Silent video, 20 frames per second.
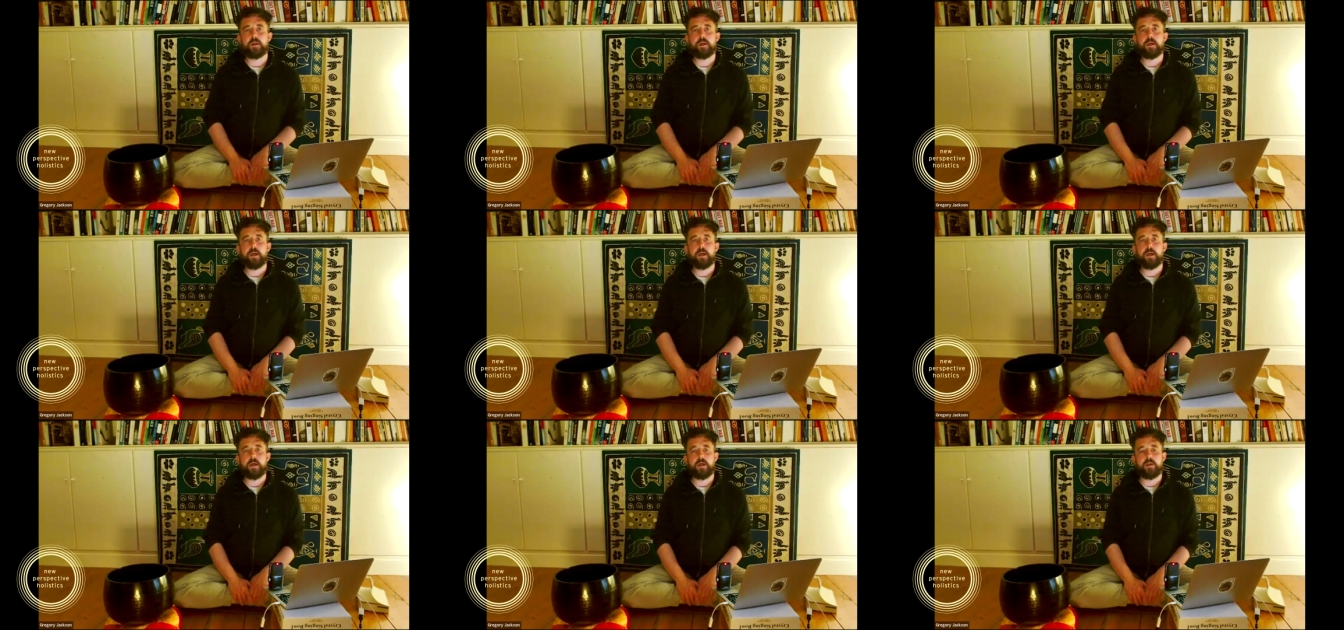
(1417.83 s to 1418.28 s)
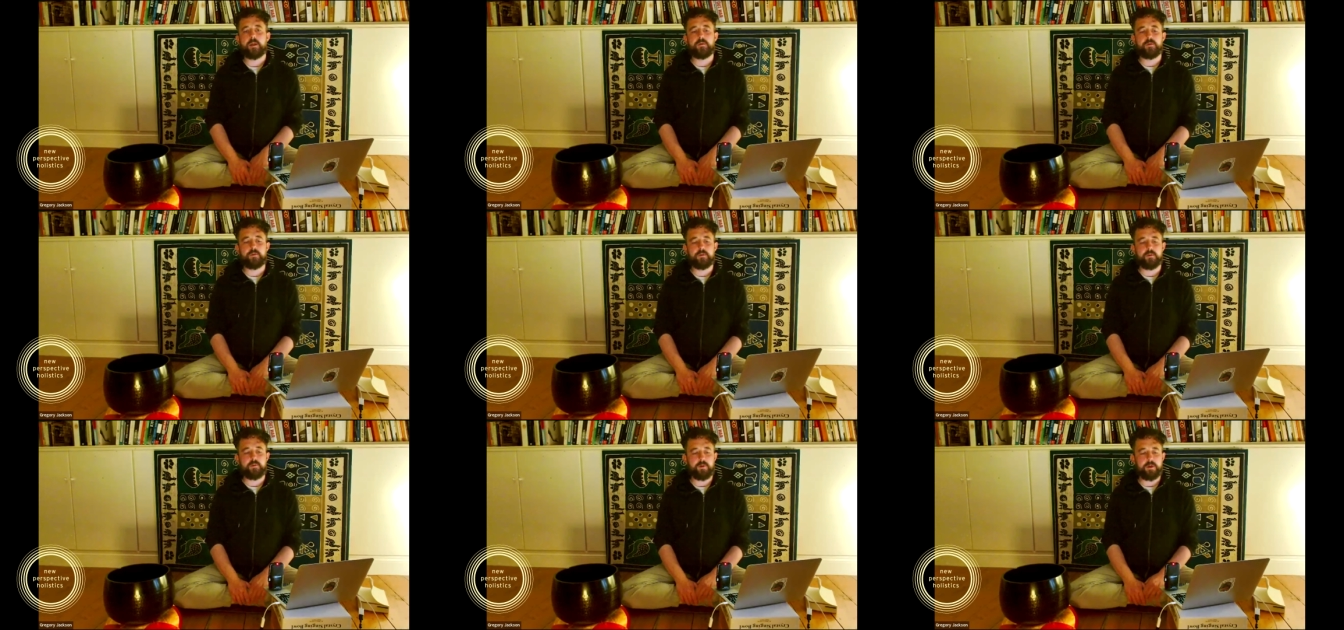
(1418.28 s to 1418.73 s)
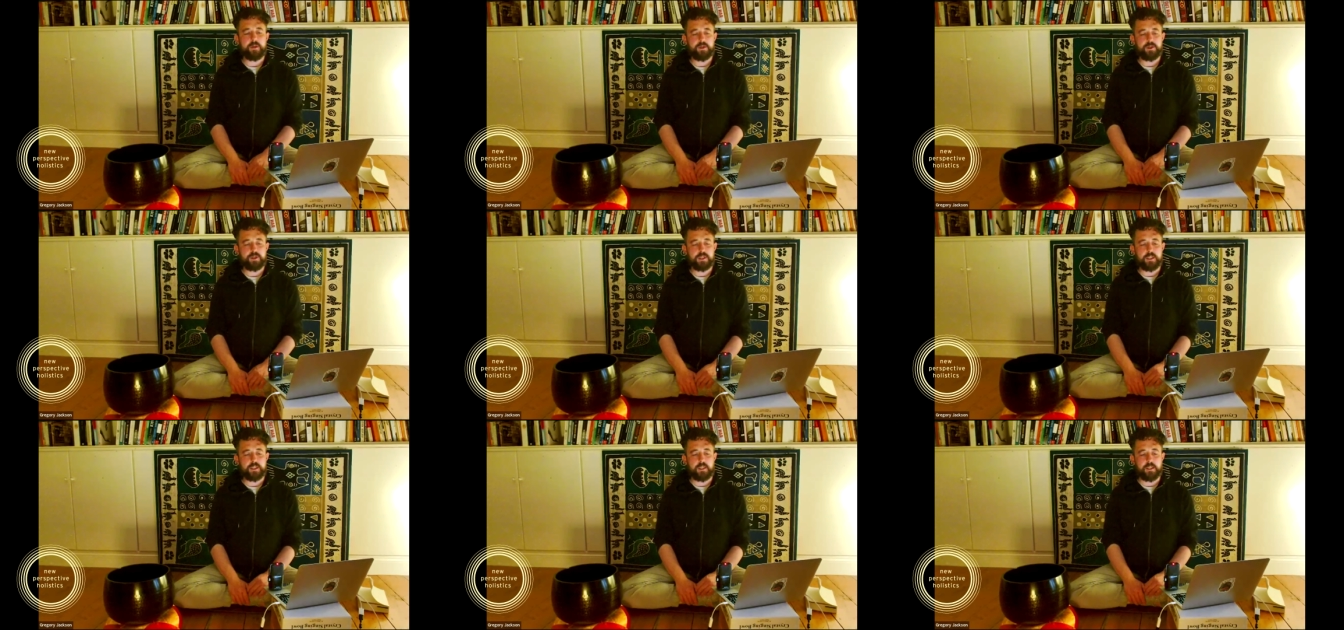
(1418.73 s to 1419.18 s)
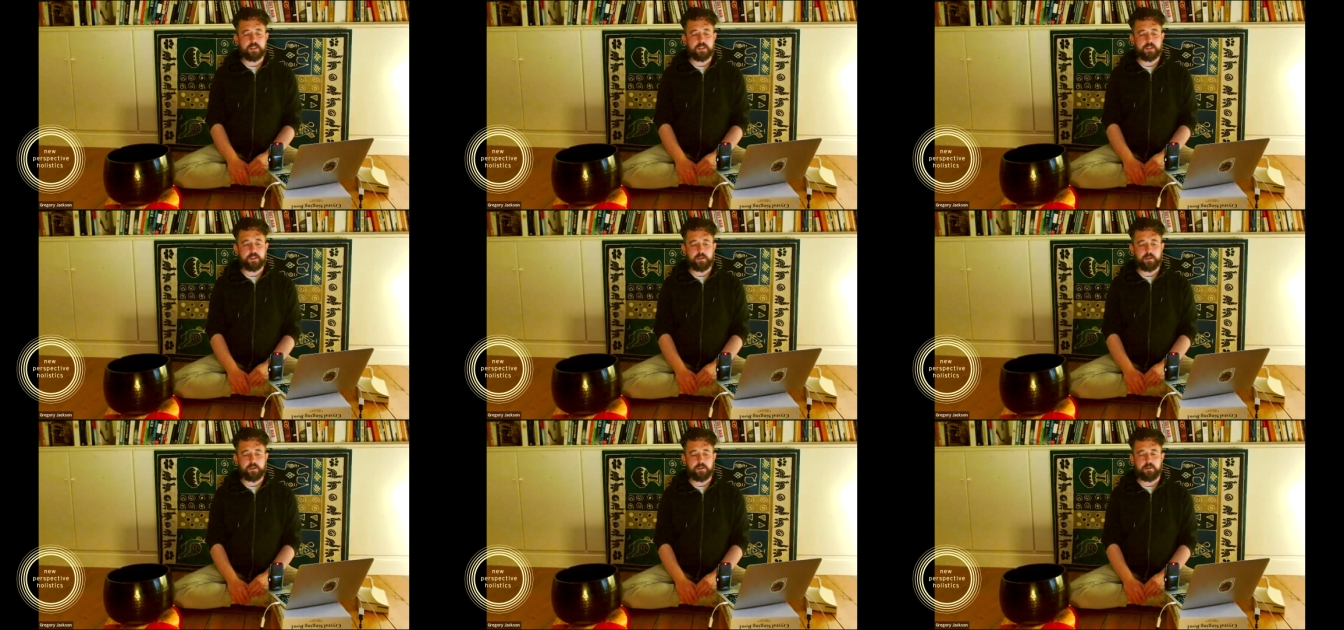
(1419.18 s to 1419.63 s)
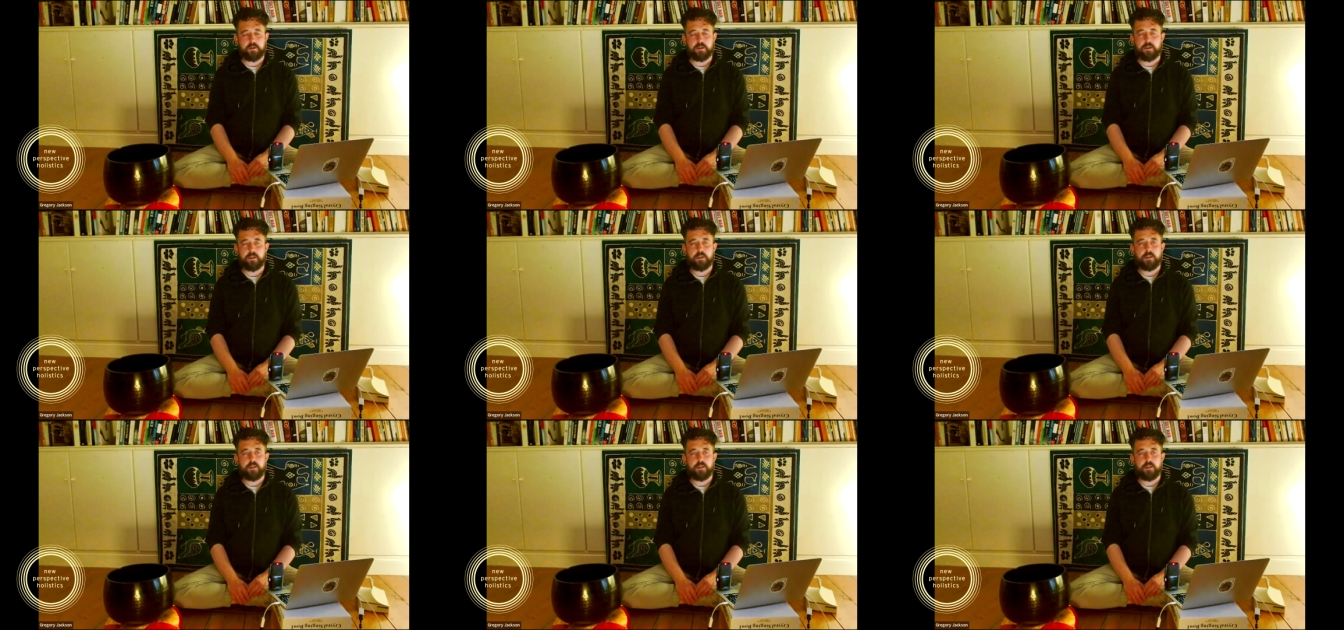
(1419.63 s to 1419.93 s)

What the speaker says: and we can just listen.